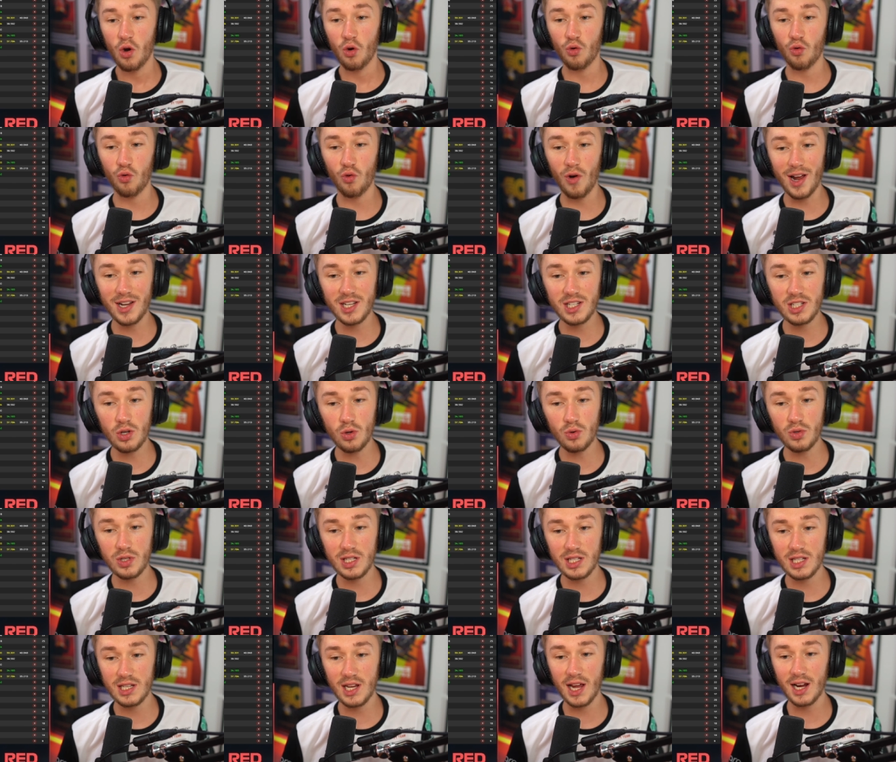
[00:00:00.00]
Russell
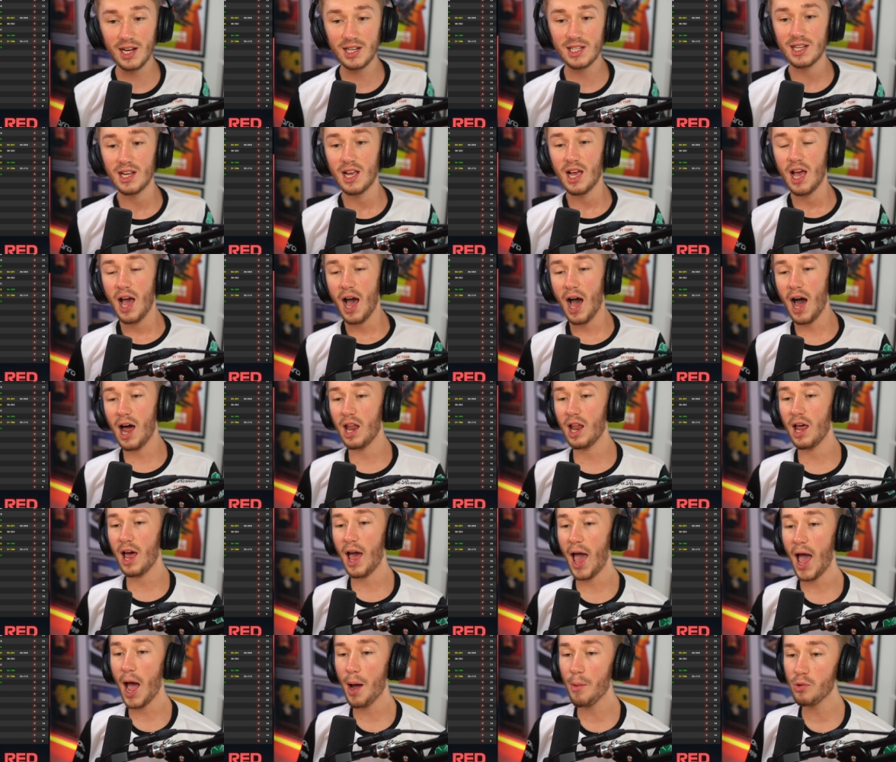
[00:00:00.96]
sixth. Uh,
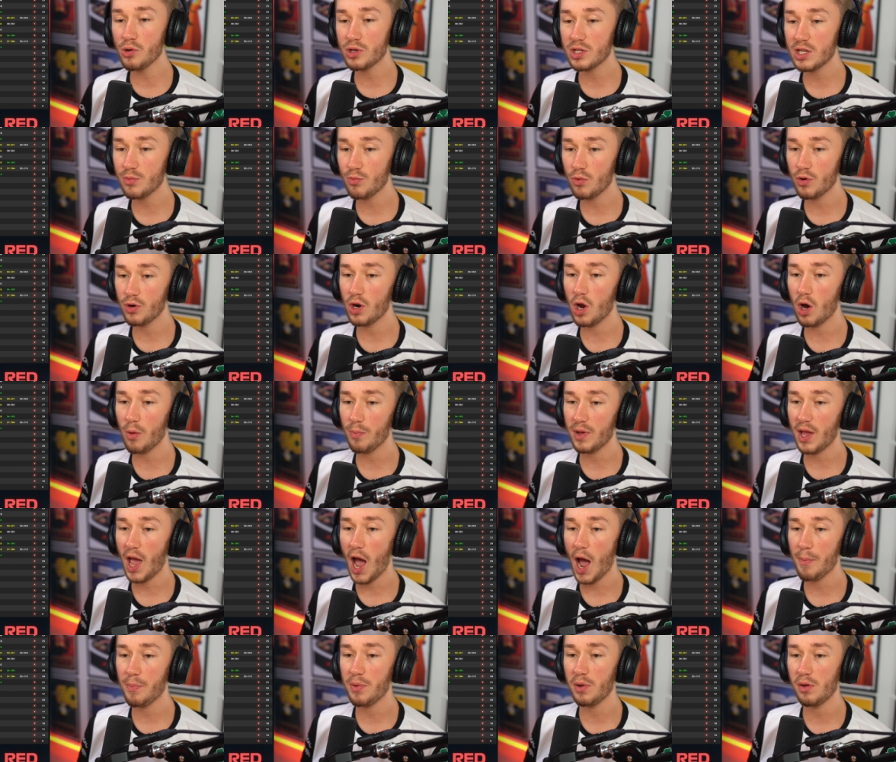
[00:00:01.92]
Hamilton will not be
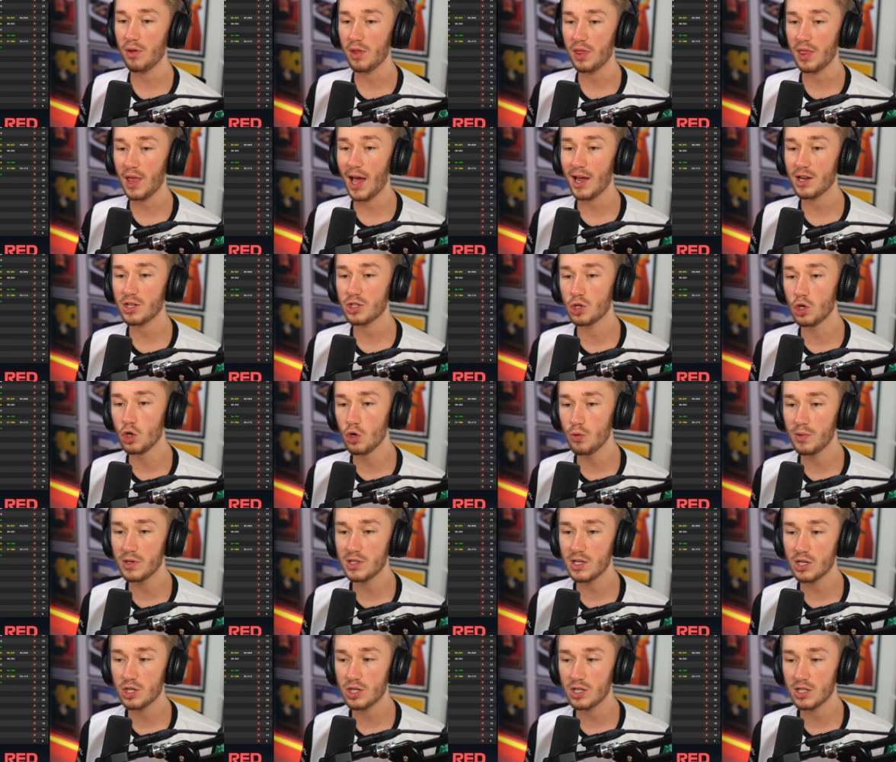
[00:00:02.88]
happy with that. Two
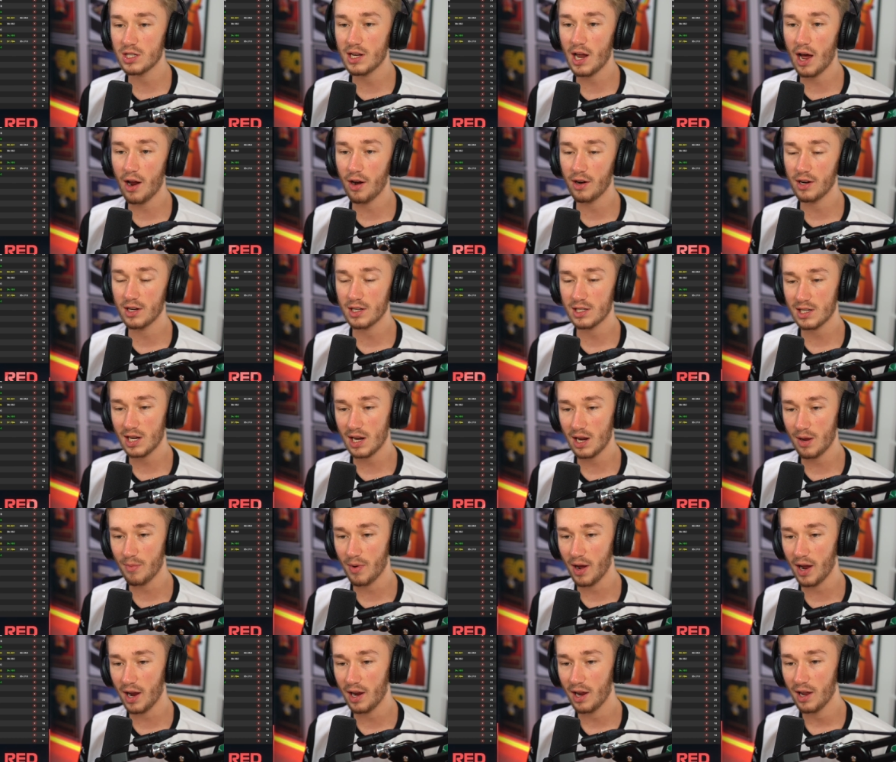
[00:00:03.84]
positions down on his
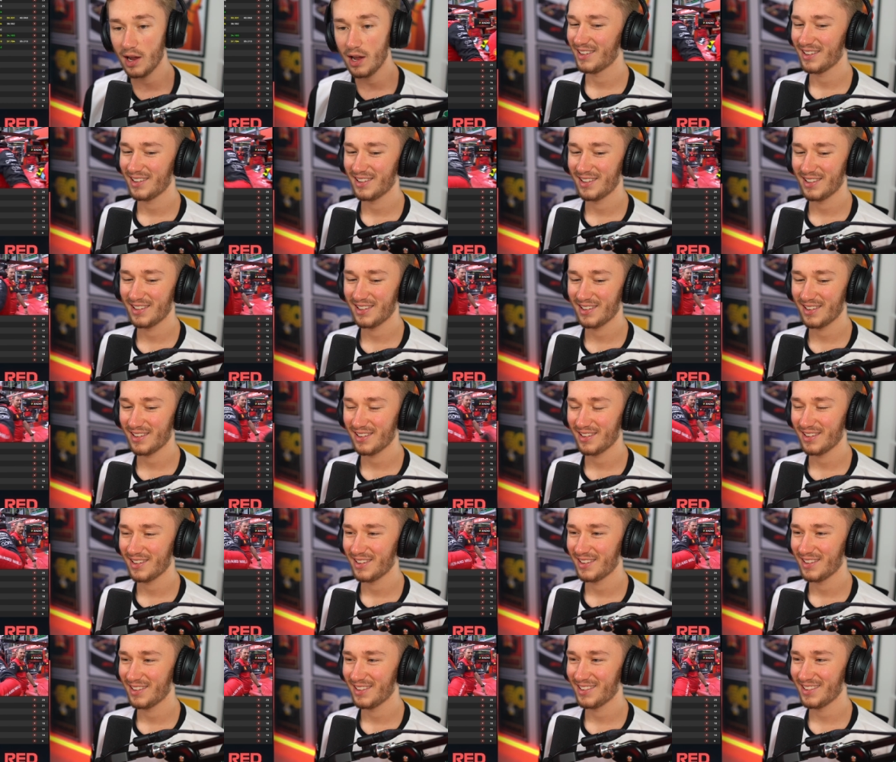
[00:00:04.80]
teammate. It felt
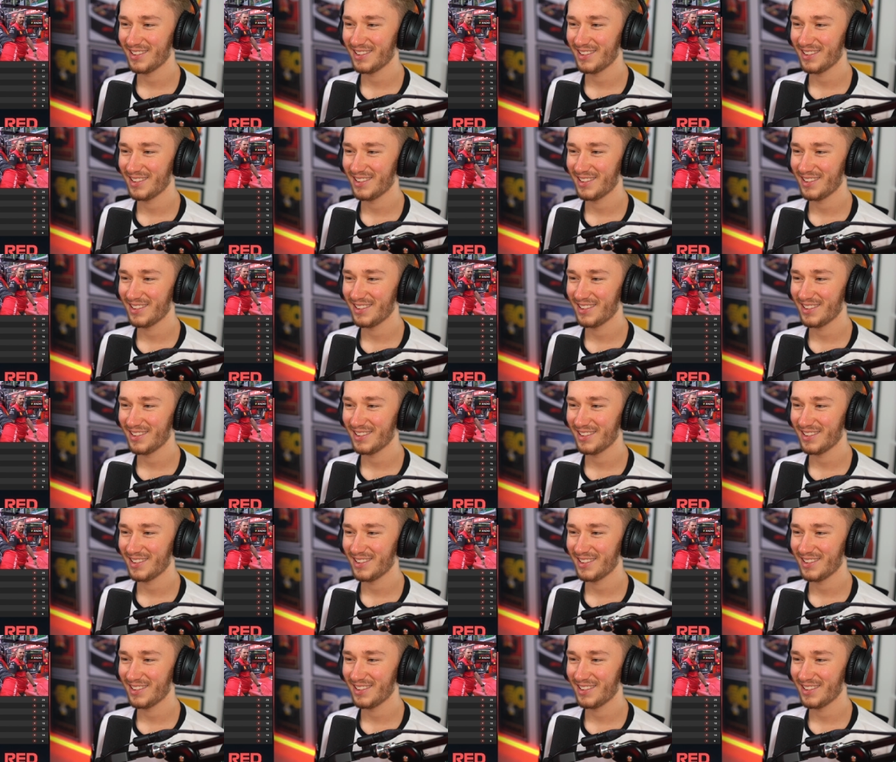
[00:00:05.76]
good.